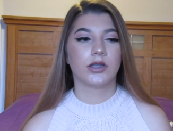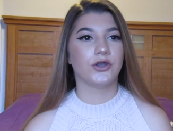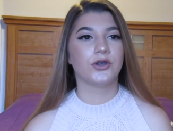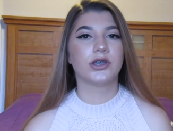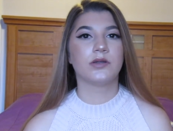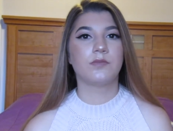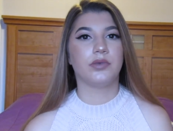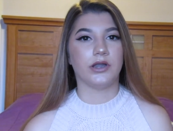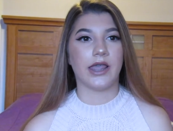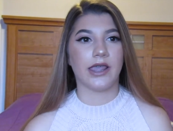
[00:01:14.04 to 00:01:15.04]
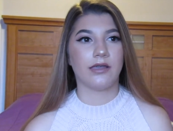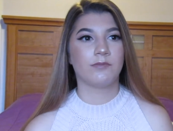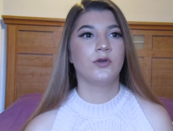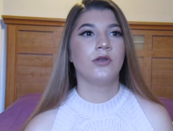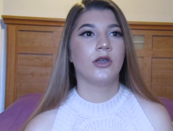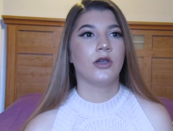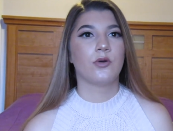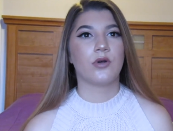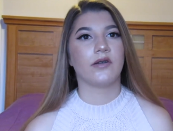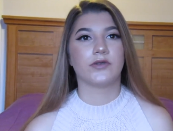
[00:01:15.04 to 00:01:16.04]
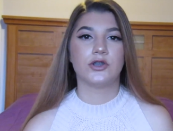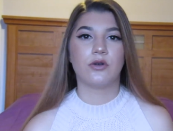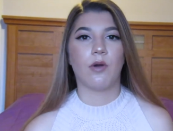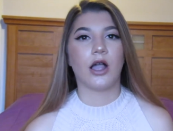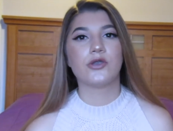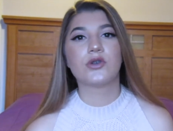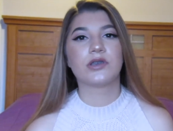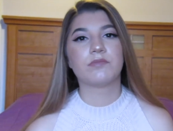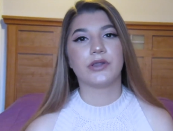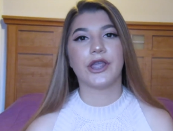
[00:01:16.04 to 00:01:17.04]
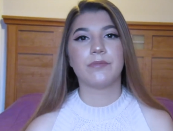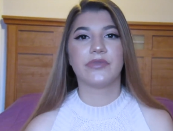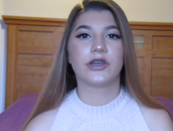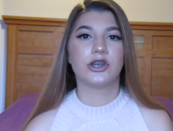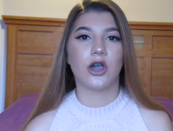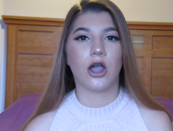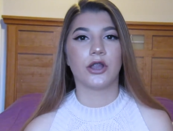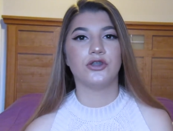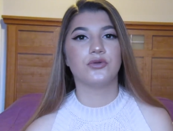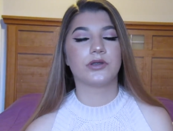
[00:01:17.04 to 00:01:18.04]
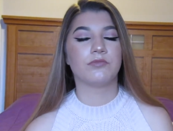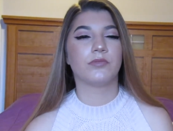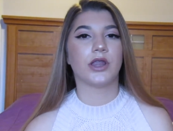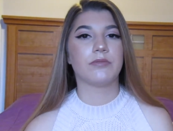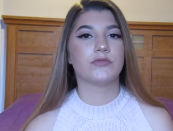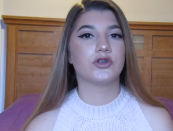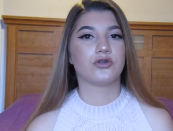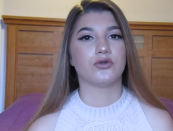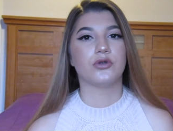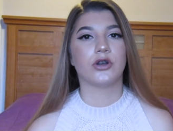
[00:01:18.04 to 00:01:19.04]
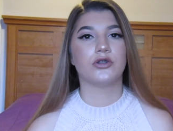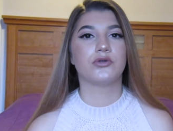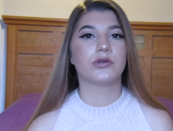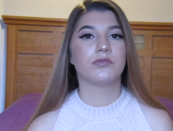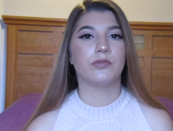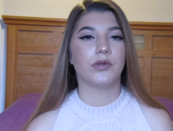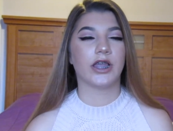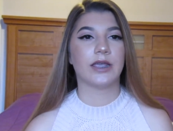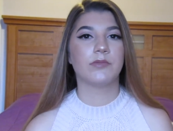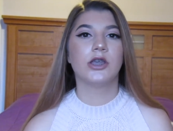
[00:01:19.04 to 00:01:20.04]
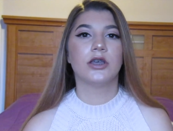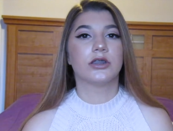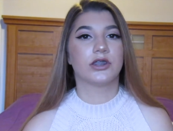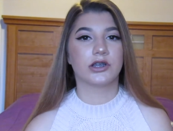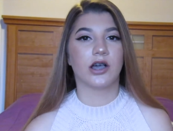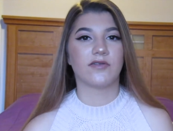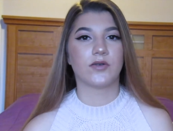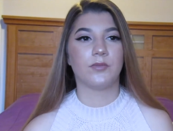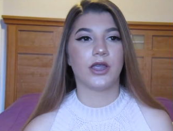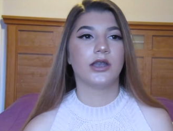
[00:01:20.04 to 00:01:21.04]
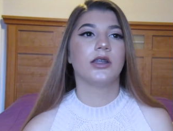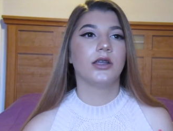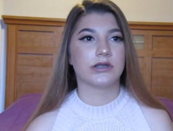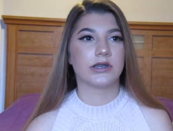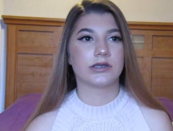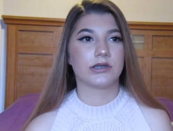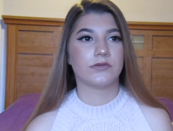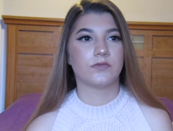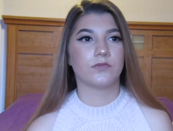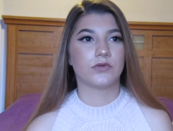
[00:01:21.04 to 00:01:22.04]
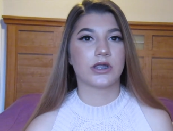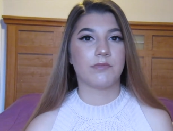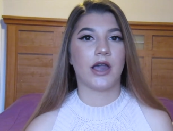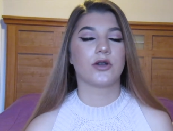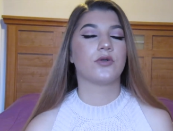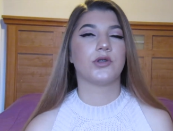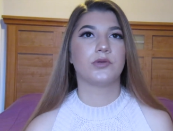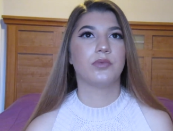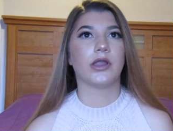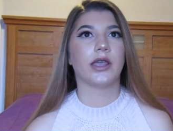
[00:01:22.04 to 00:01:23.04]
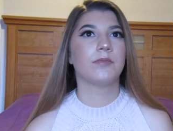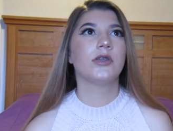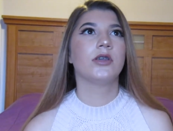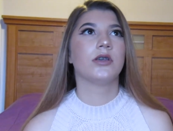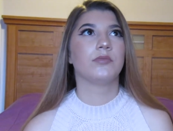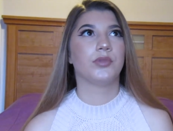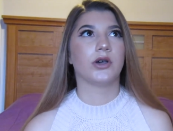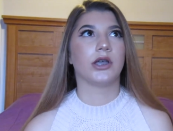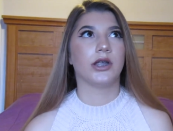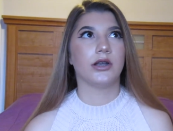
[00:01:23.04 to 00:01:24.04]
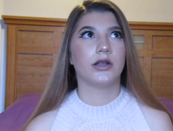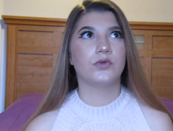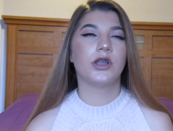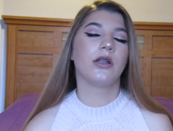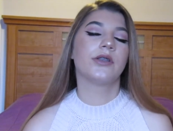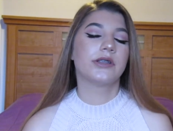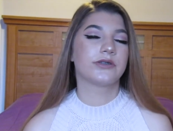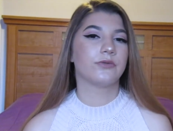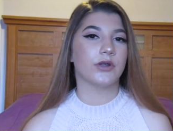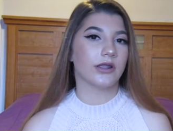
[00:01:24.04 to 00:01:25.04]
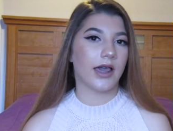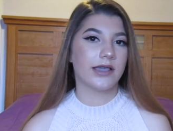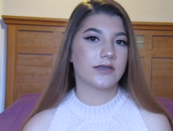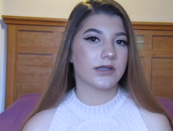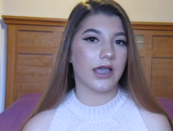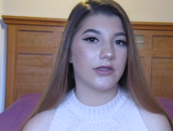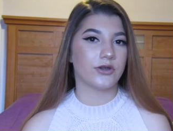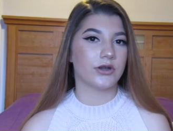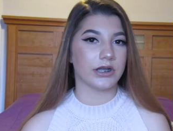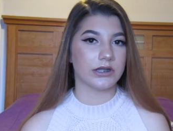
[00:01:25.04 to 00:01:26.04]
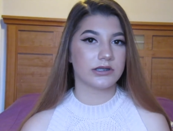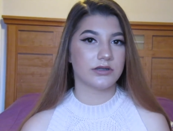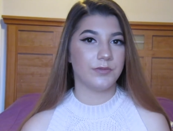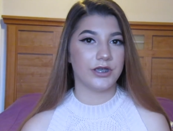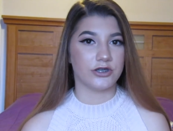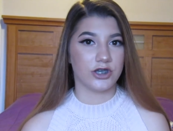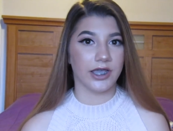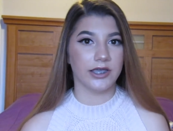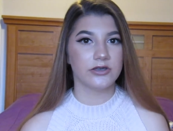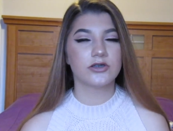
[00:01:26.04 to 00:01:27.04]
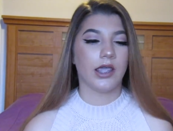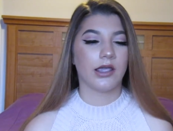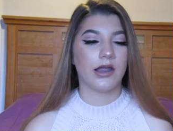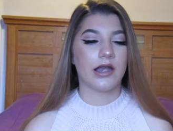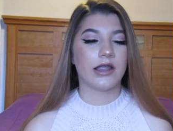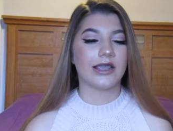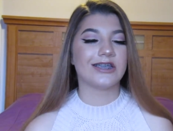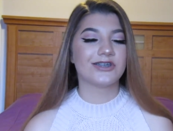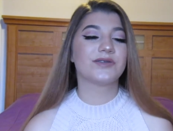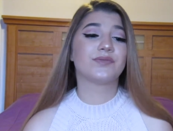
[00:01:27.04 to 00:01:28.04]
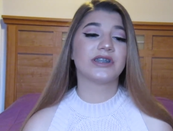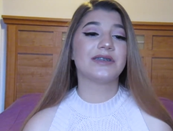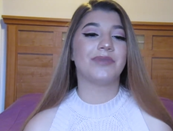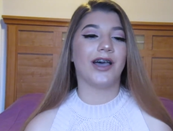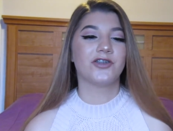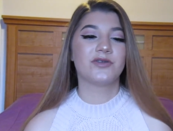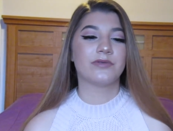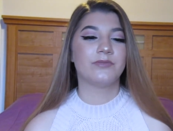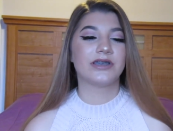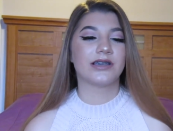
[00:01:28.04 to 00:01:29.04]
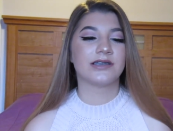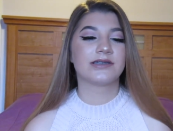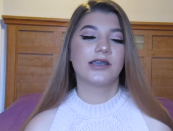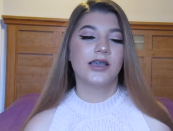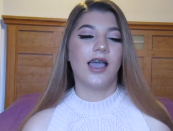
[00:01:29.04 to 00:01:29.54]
You could blame whoever you want. You can blame the gun. You can blame the shooter. You can blame the government. It doesn't really matter who you blame but we all need to realize that there needs to be a change. And it just really bothers me because